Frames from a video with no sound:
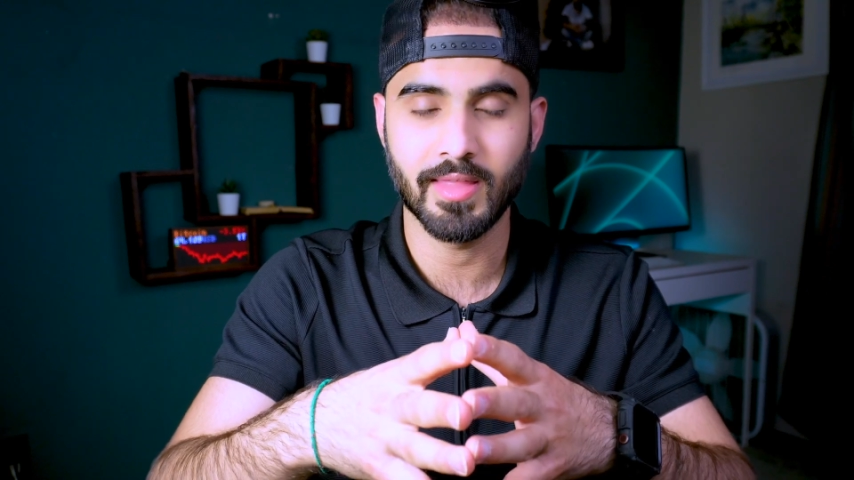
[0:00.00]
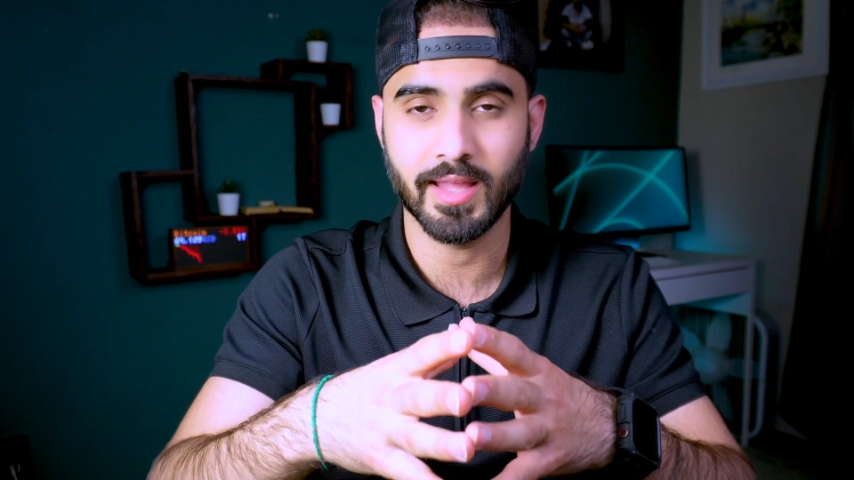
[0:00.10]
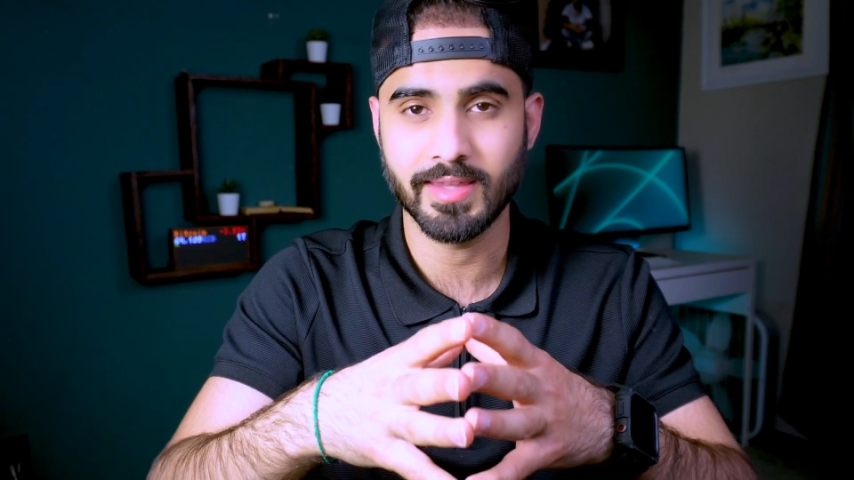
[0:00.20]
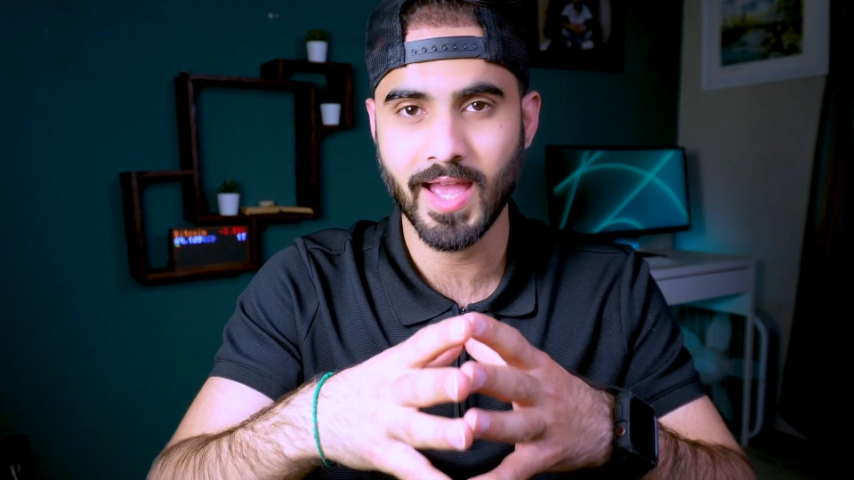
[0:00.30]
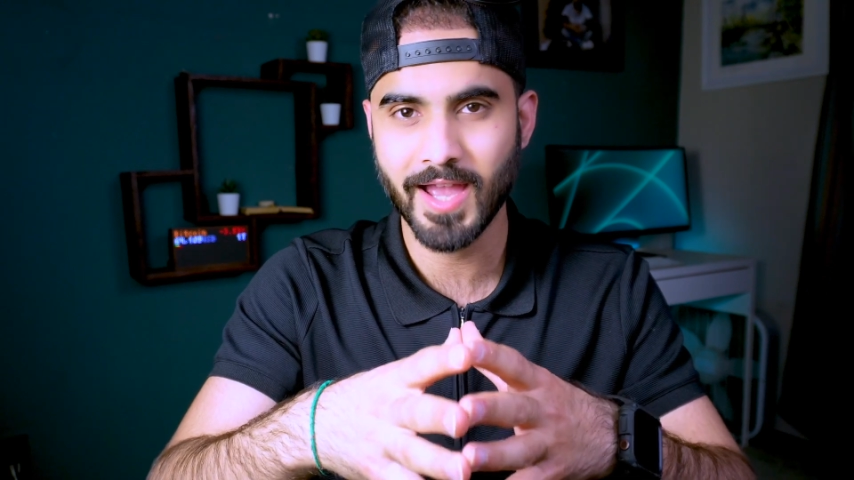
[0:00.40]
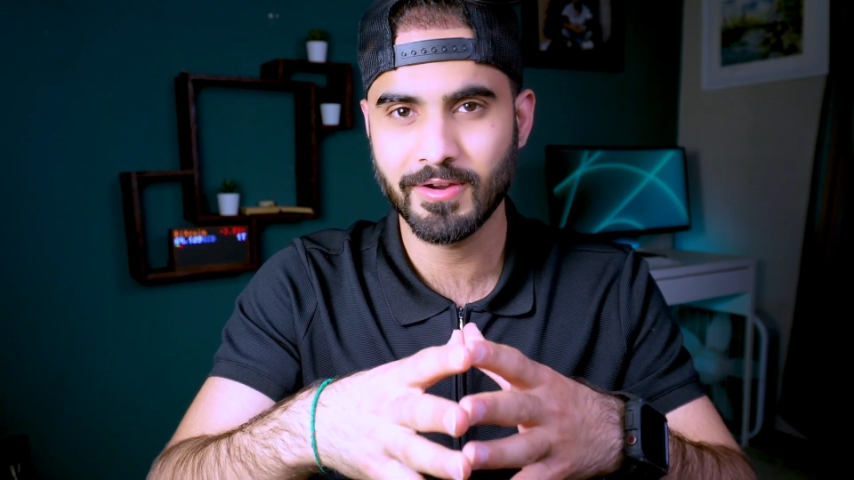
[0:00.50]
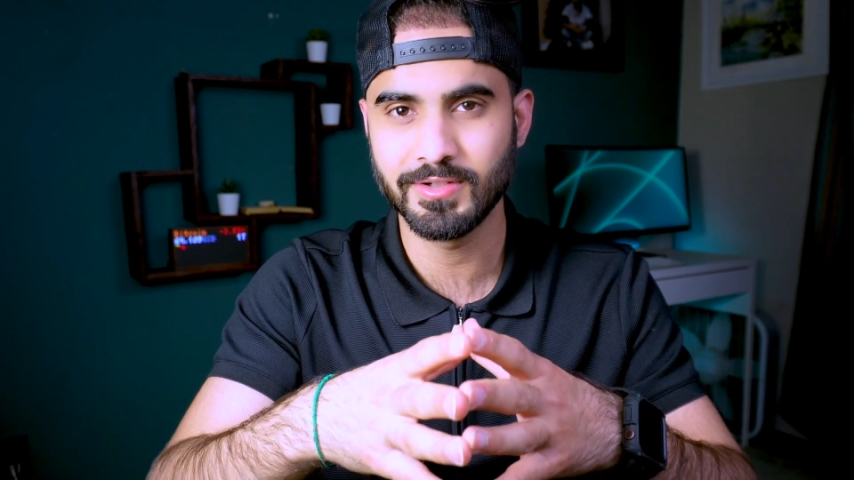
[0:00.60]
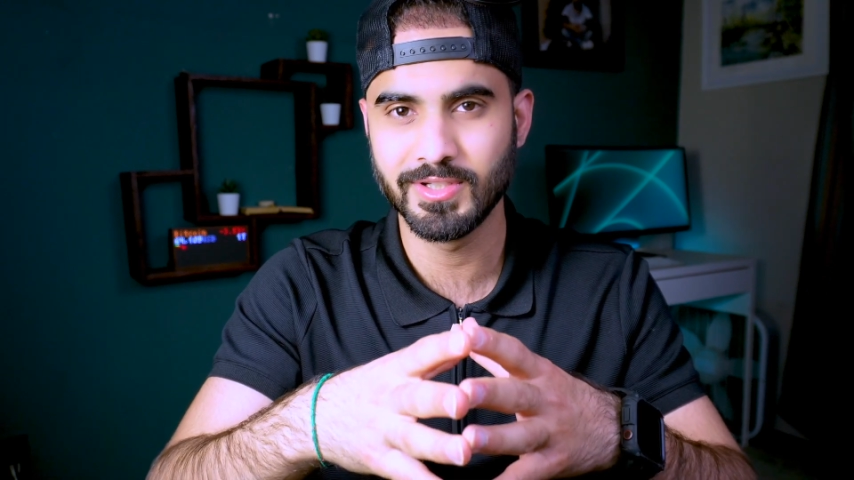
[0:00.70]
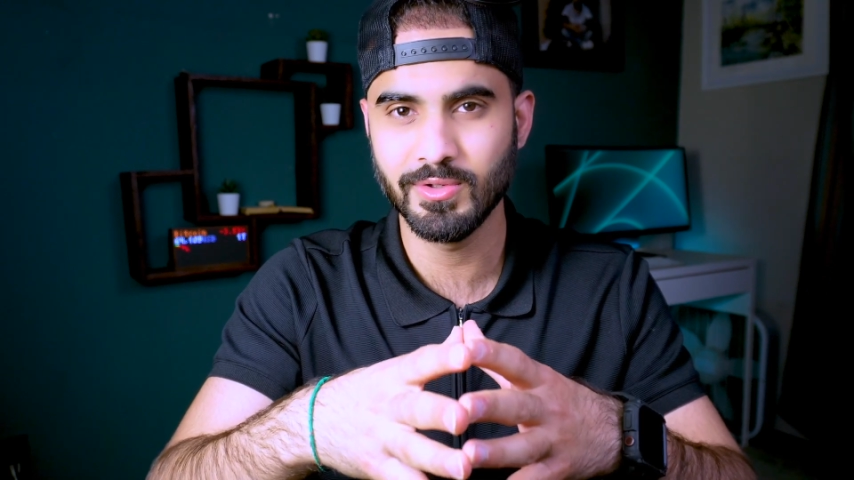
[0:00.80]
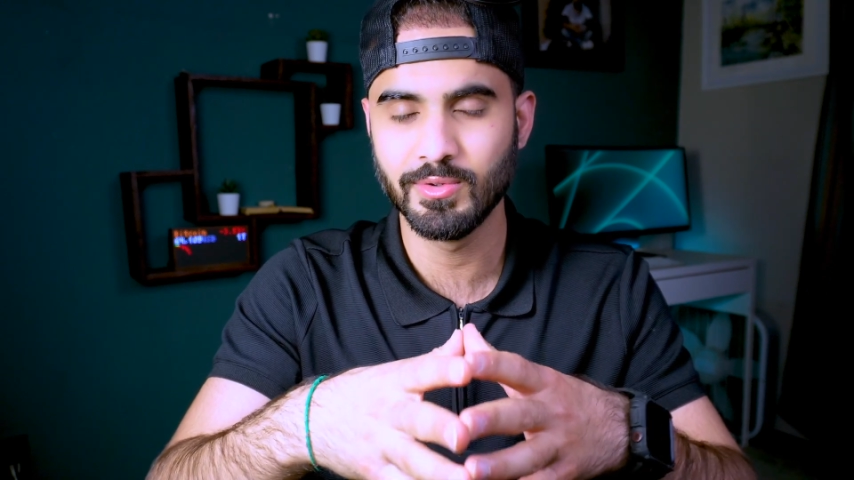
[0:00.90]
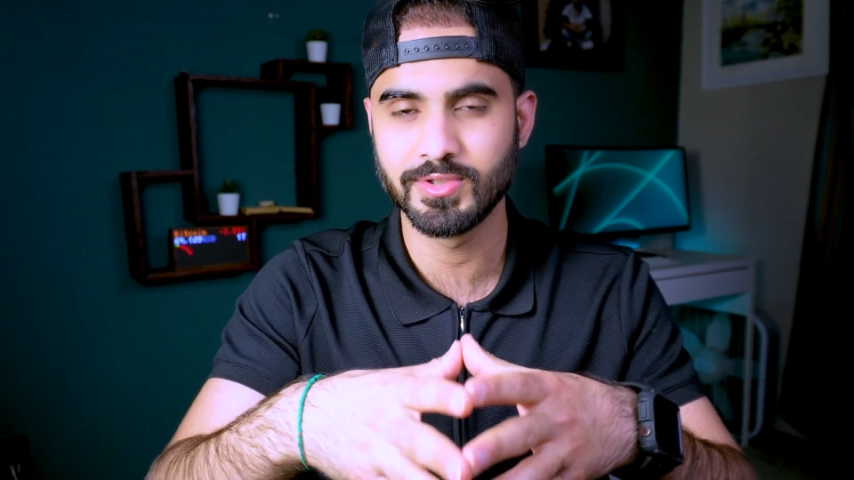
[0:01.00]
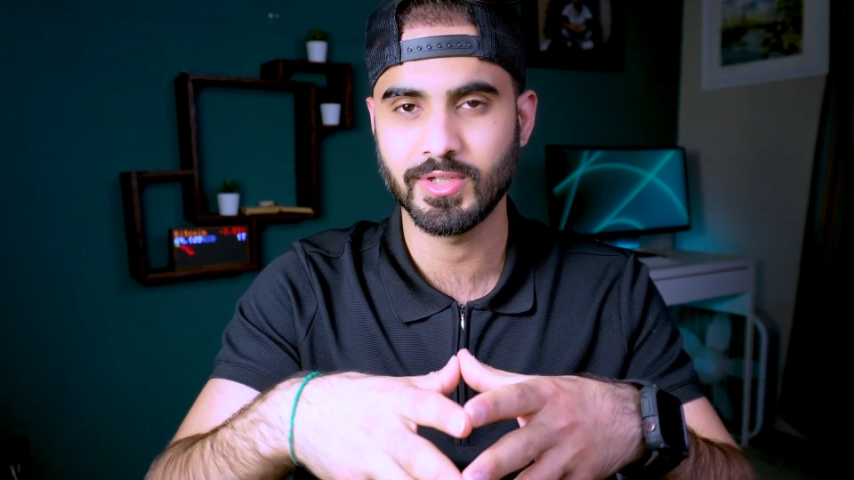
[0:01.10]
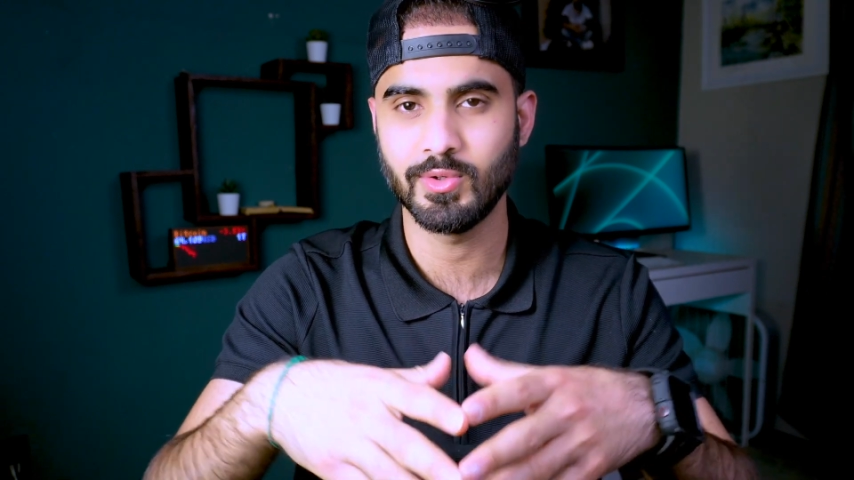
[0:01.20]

that hackers use